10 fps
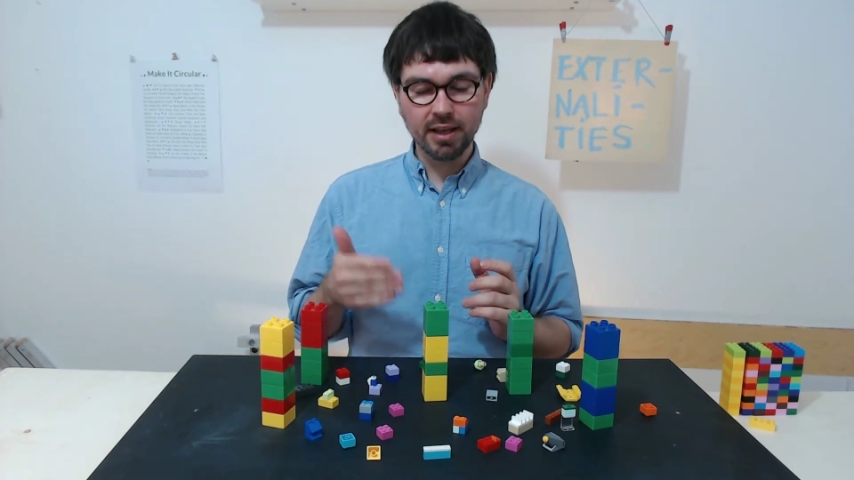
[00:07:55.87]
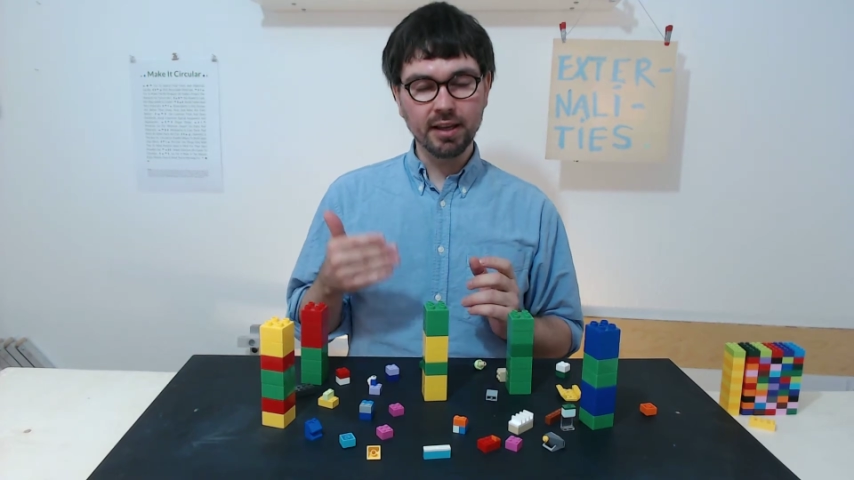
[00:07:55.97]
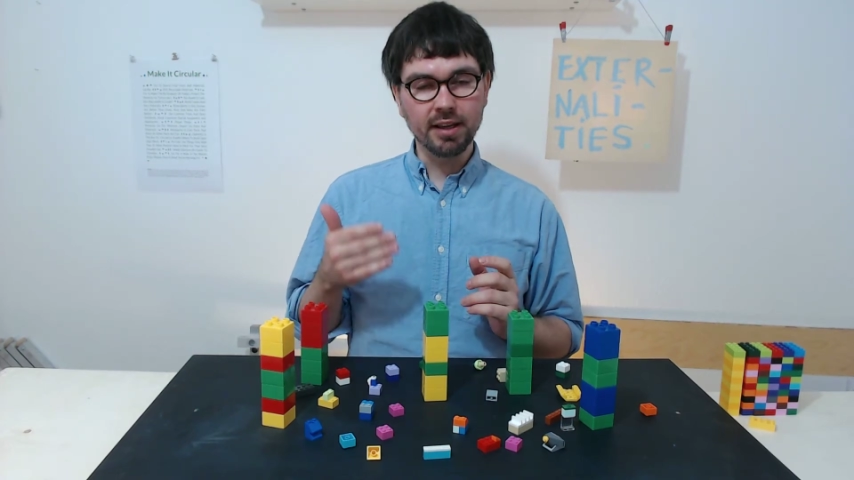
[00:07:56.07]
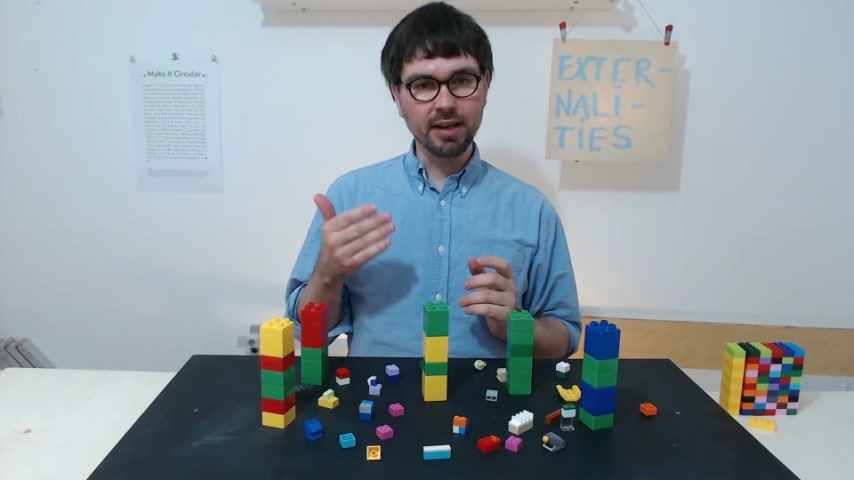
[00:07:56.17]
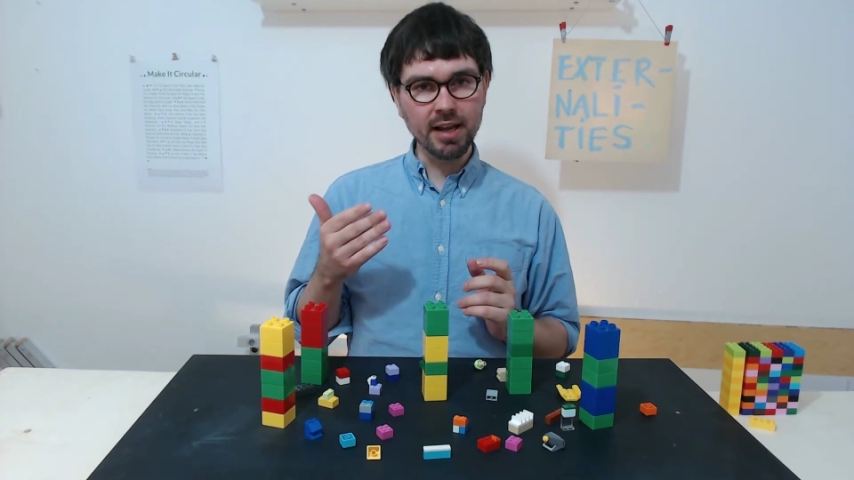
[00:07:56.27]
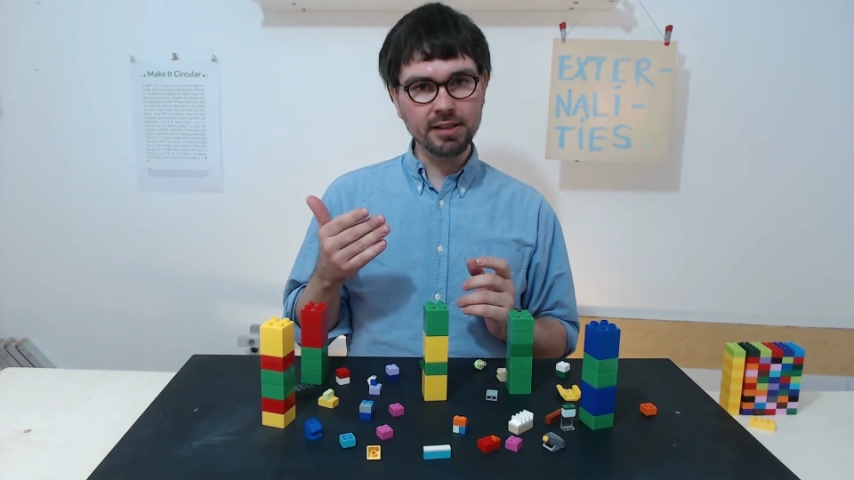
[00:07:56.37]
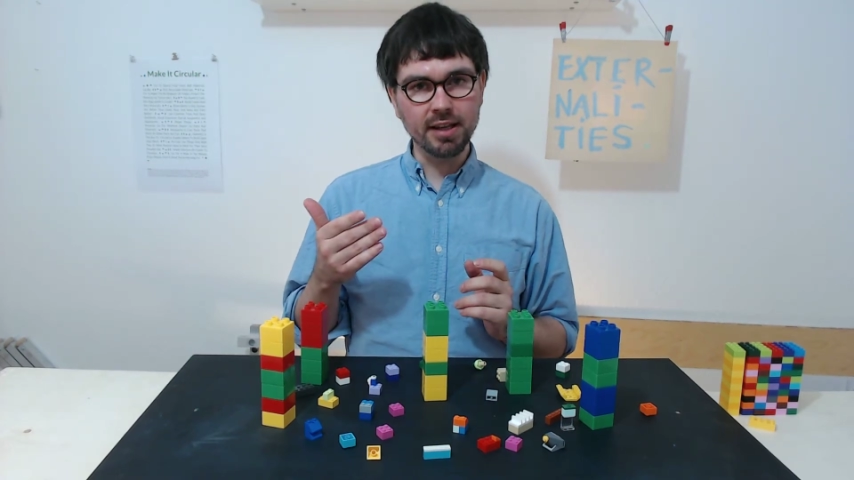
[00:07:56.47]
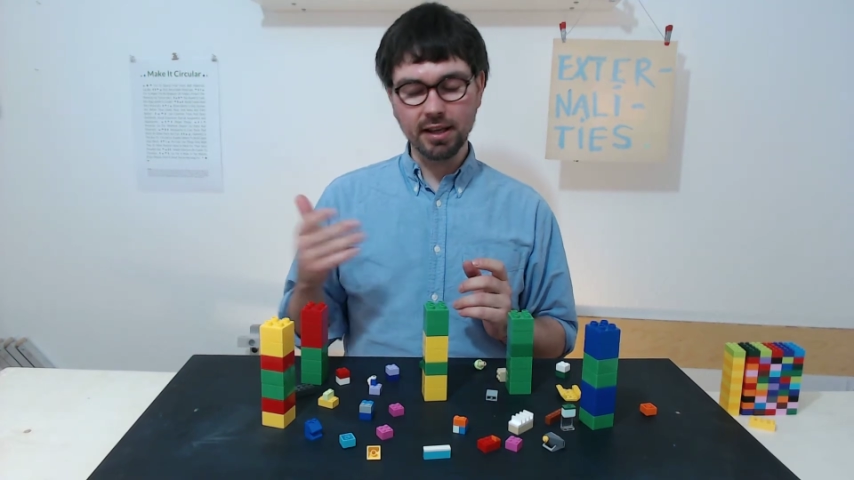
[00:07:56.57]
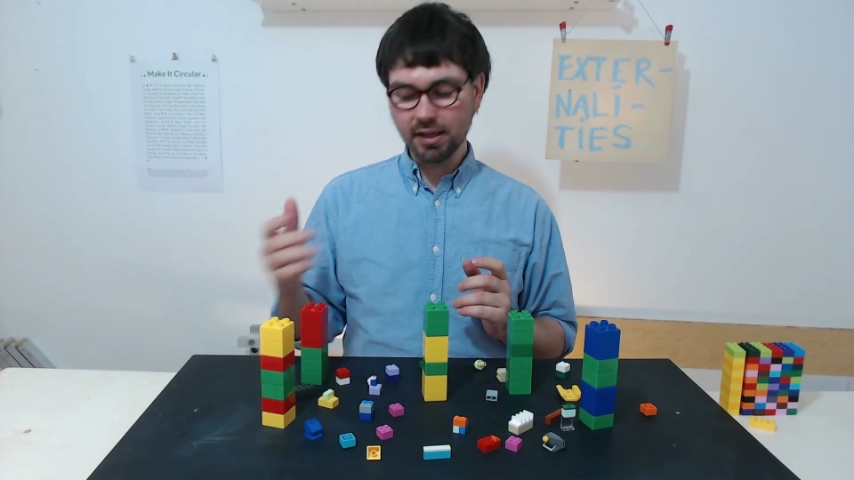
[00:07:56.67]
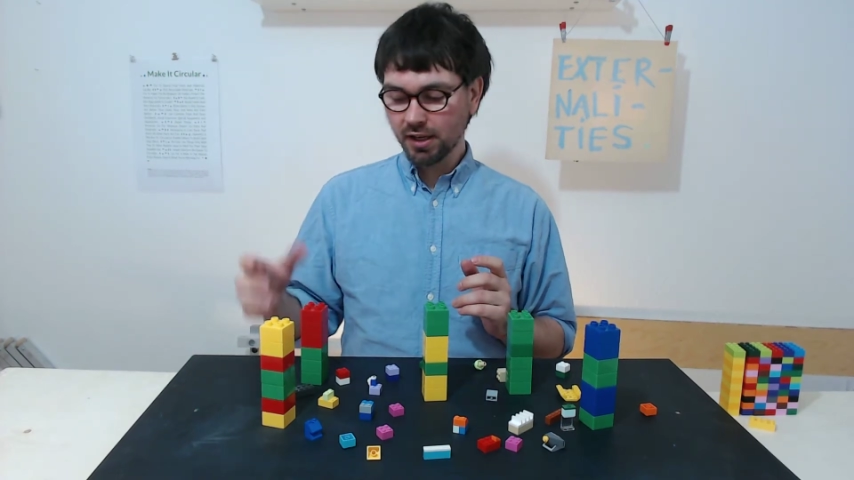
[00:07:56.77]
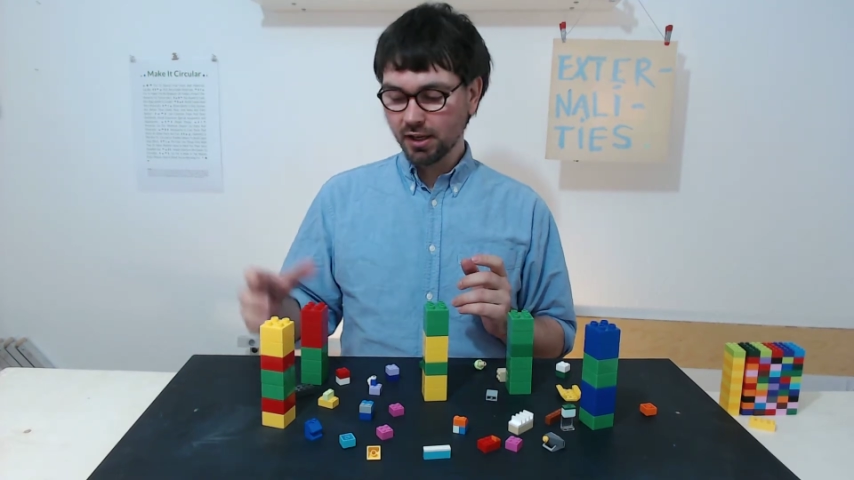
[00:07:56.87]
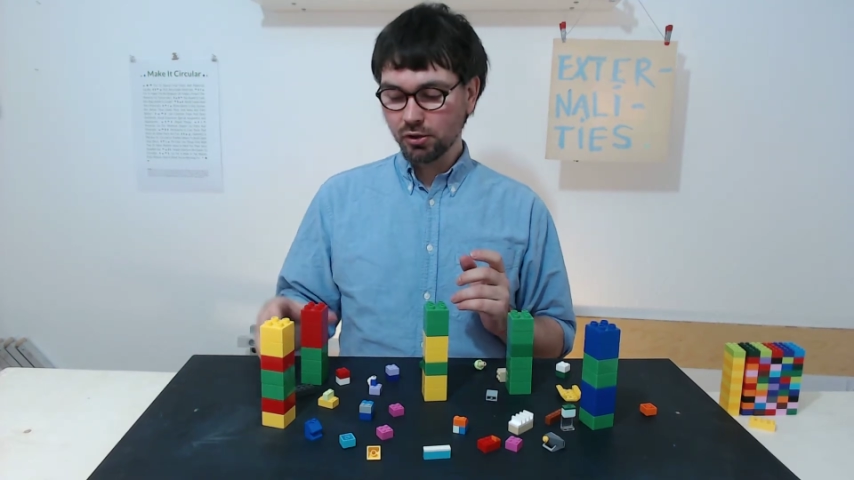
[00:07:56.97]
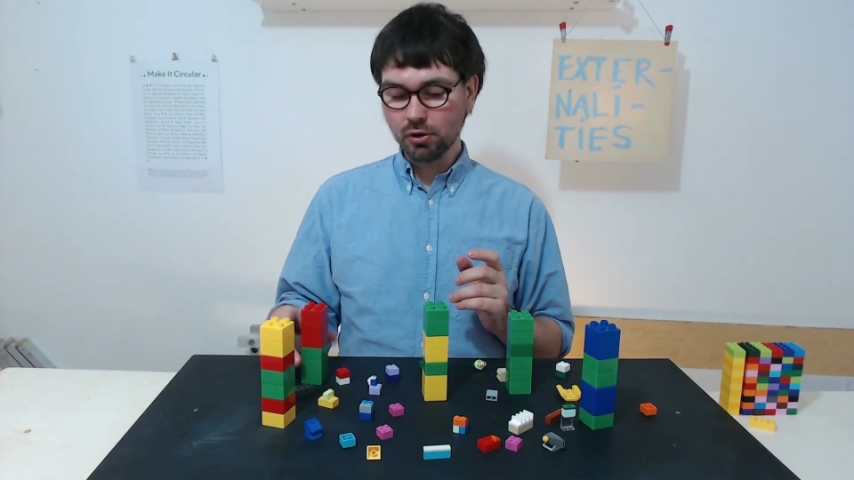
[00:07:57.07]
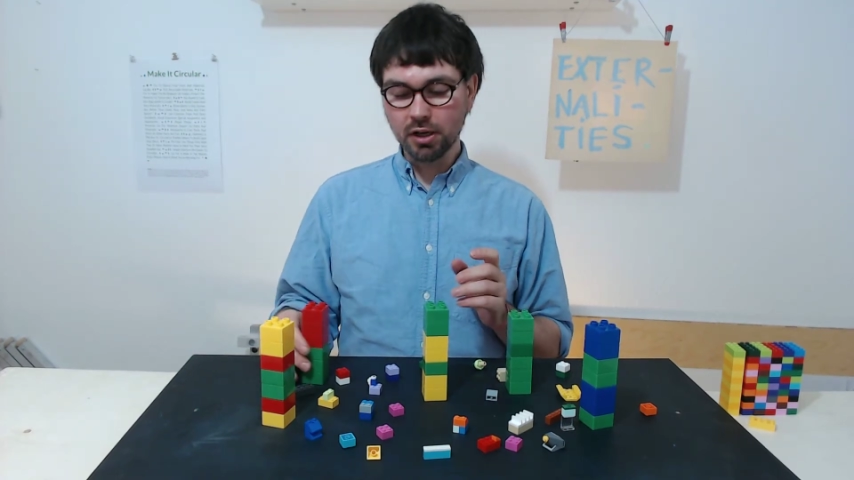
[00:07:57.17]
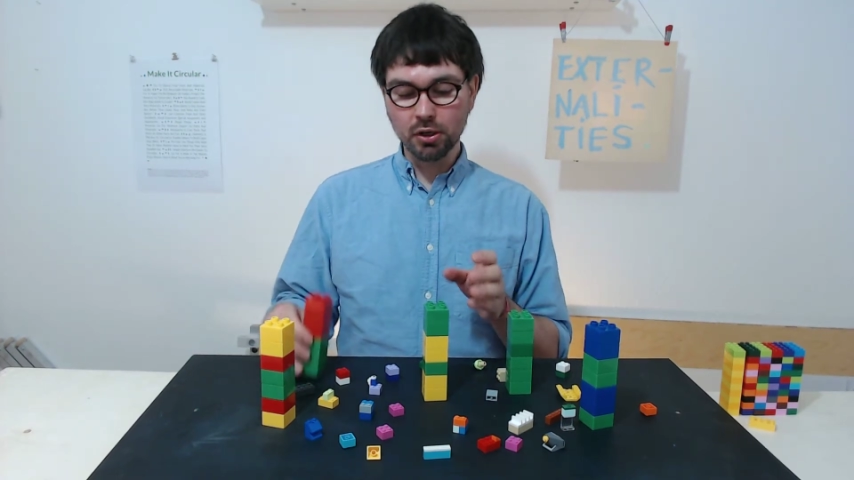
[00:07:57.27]
And let's say
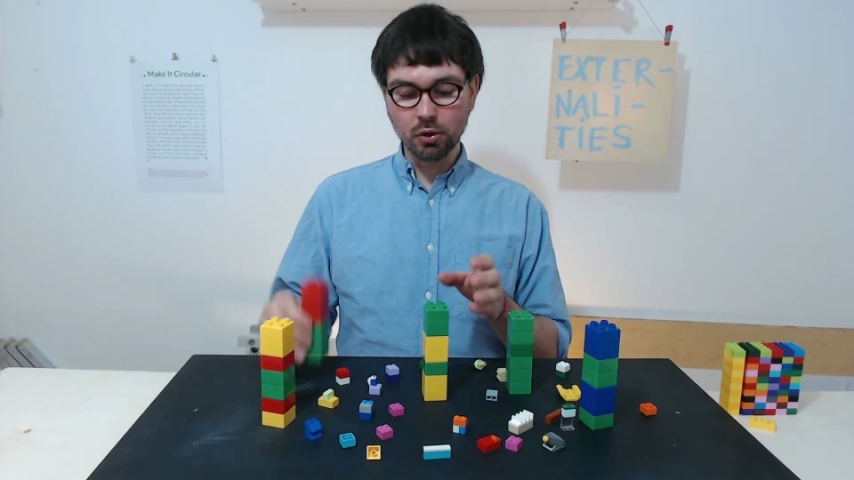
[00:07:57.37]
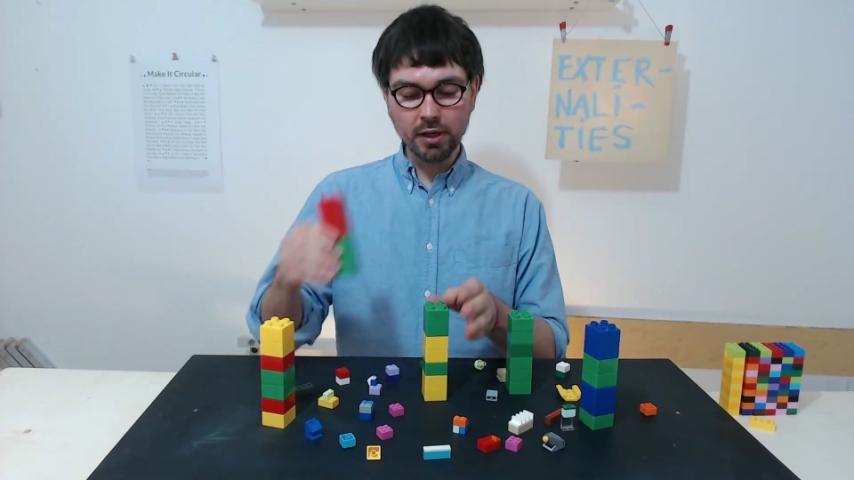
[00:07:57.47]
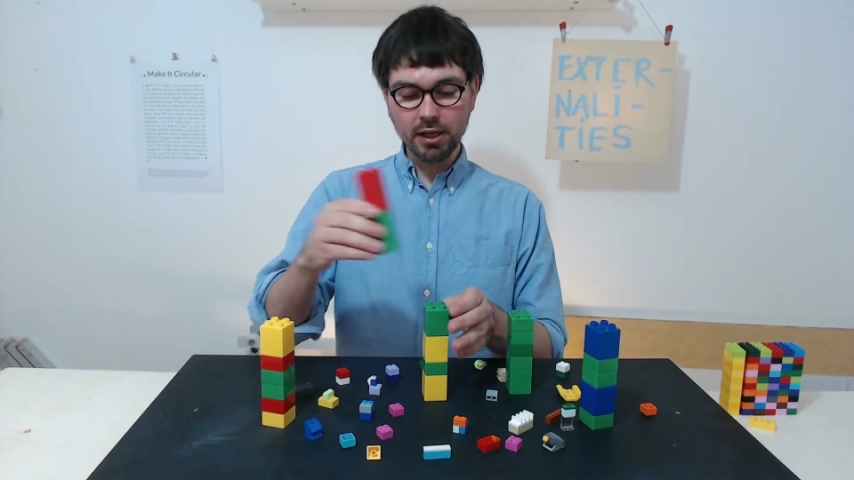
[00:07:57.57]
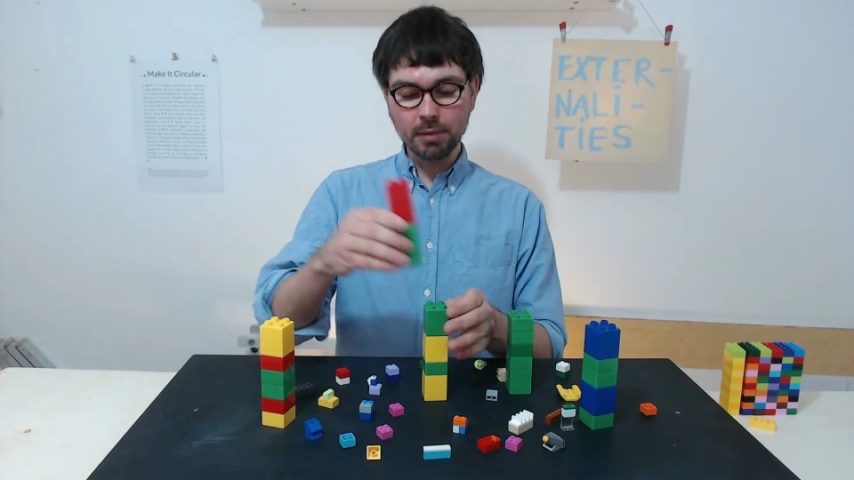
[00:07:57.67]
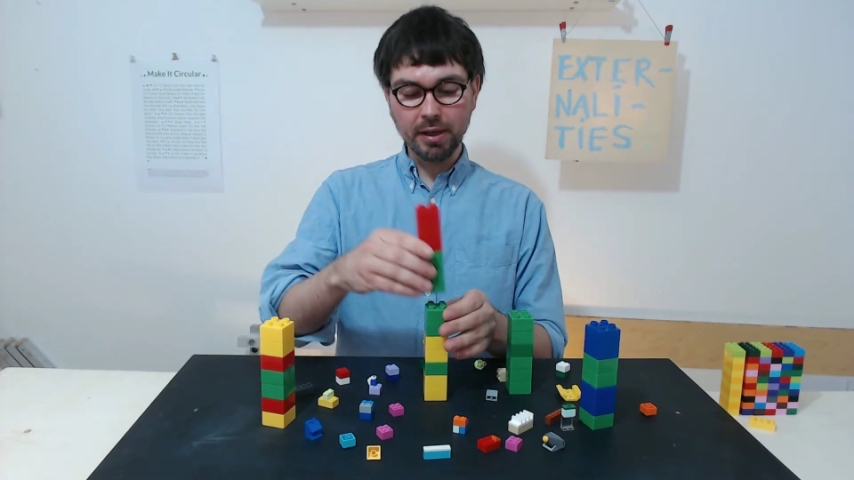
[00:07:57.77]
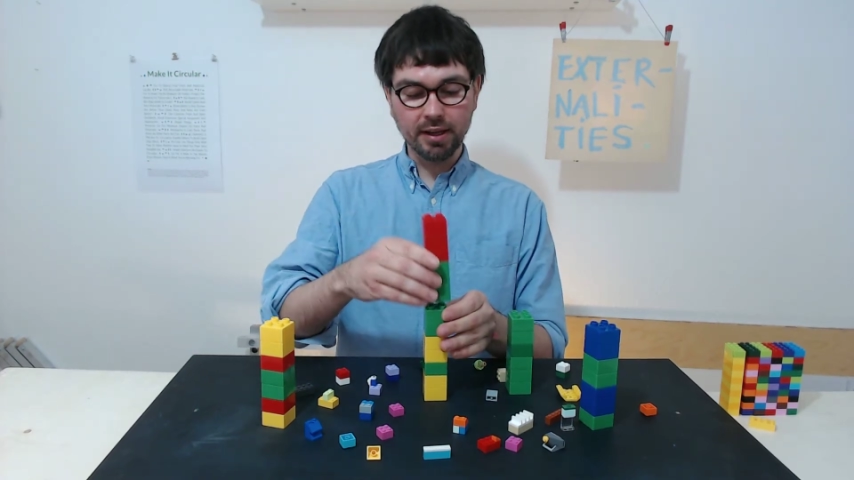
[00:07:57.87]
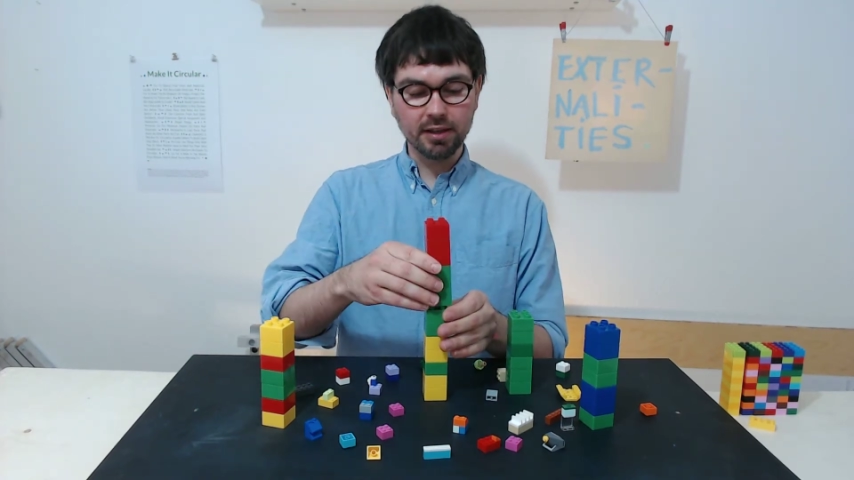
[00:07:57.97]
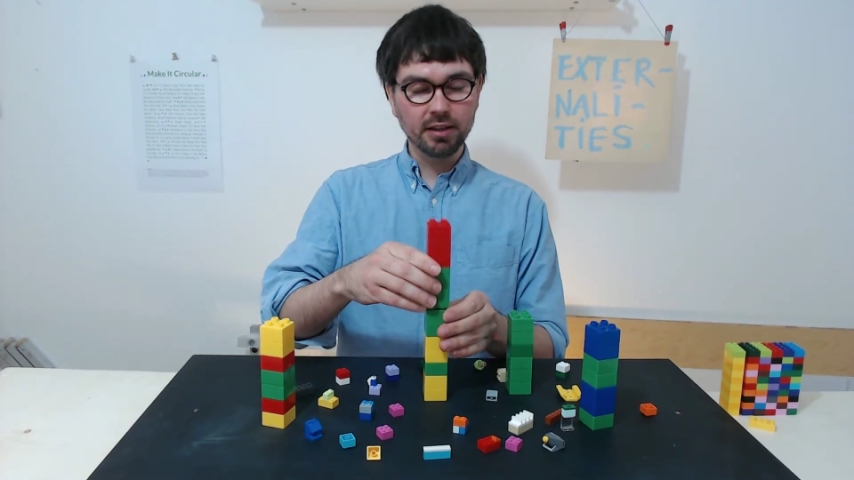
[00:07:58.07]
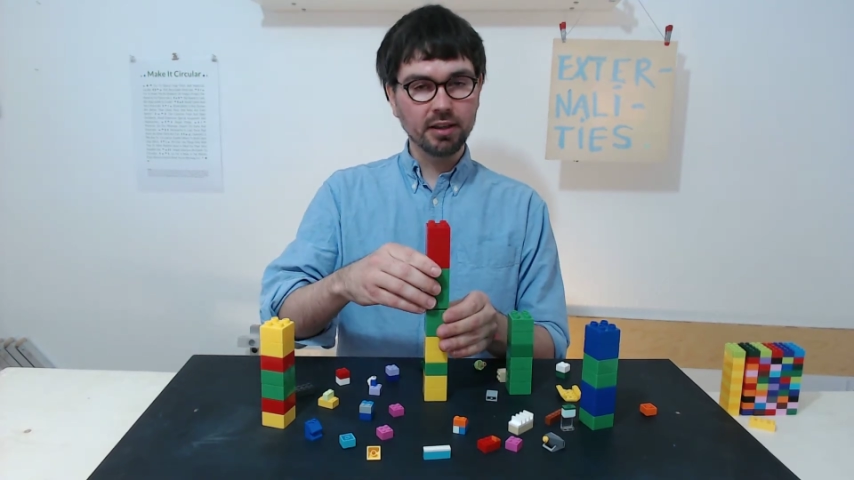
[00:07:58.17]
you are a really big